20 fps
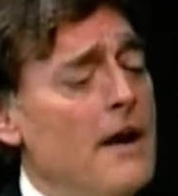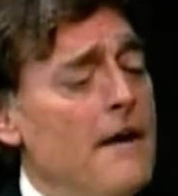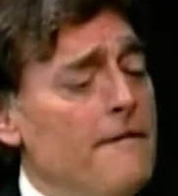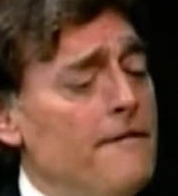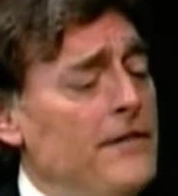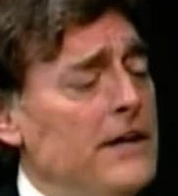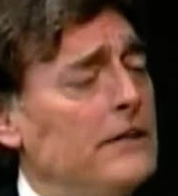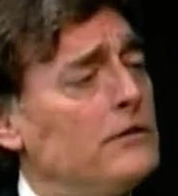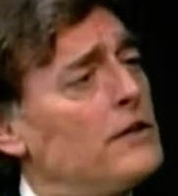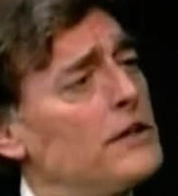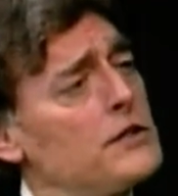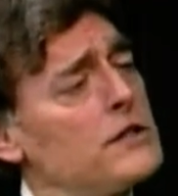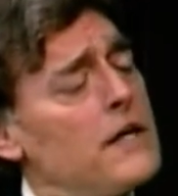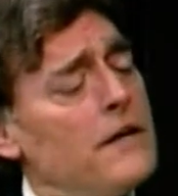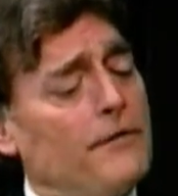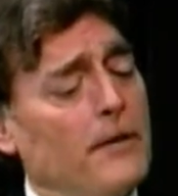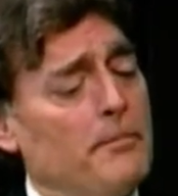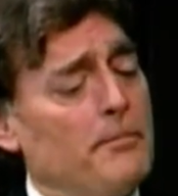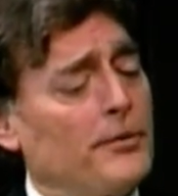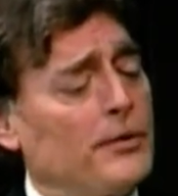Vin, let's
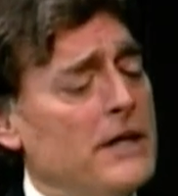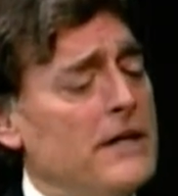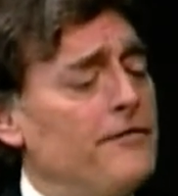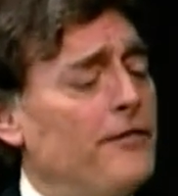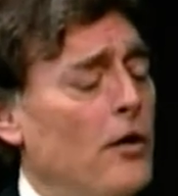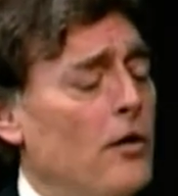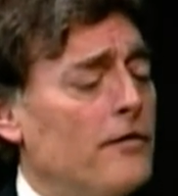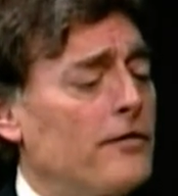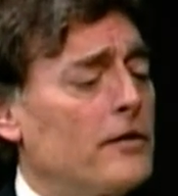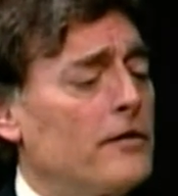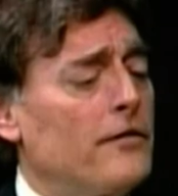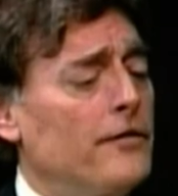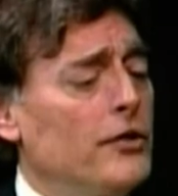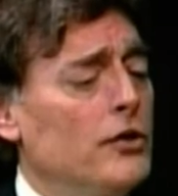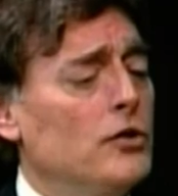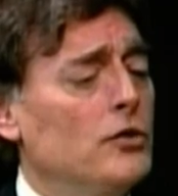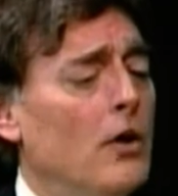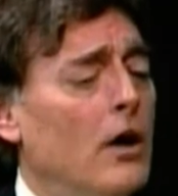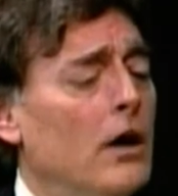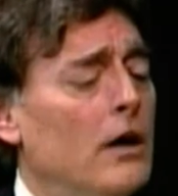give a brief
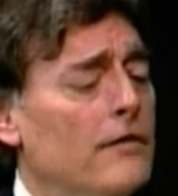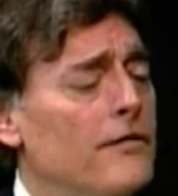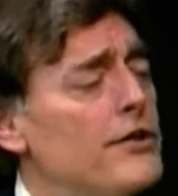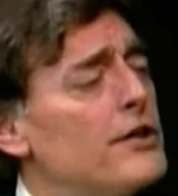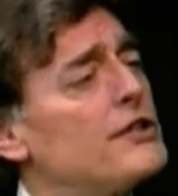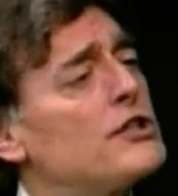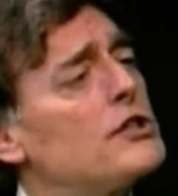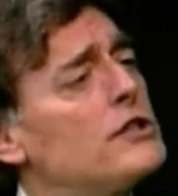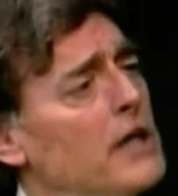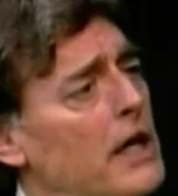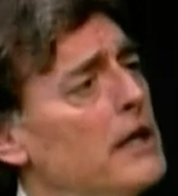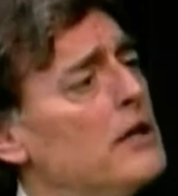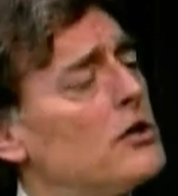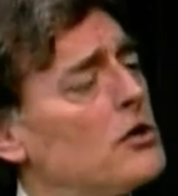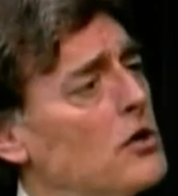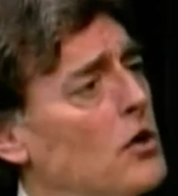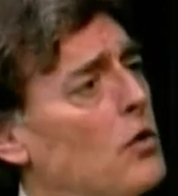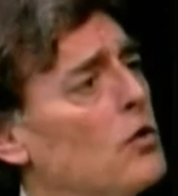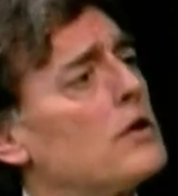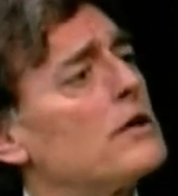overview of the state
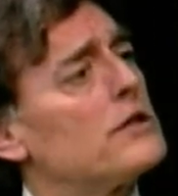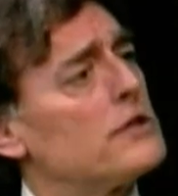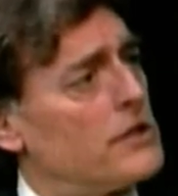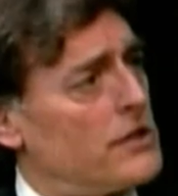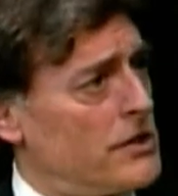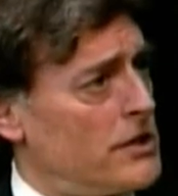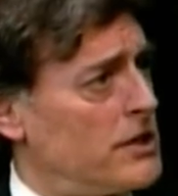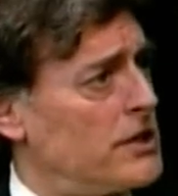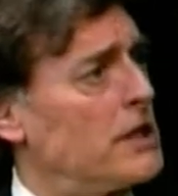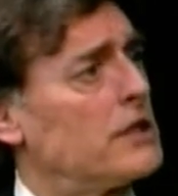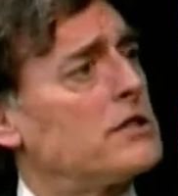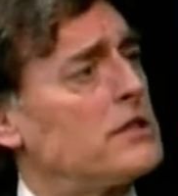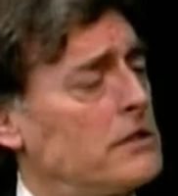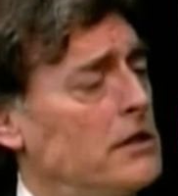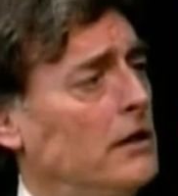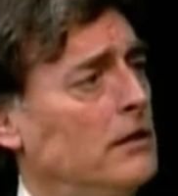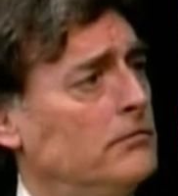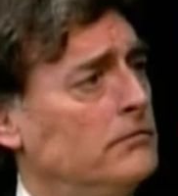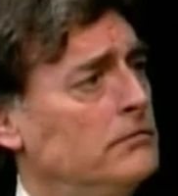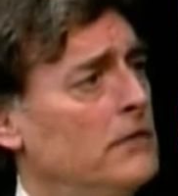court
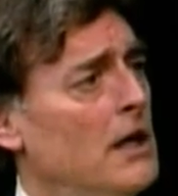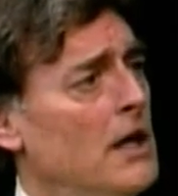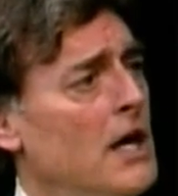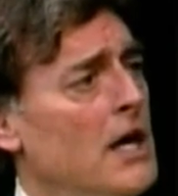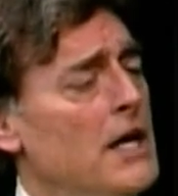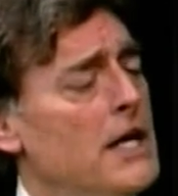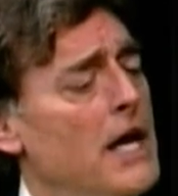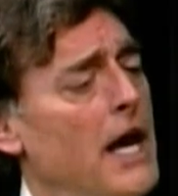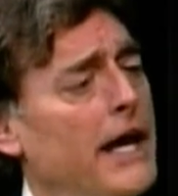system, right.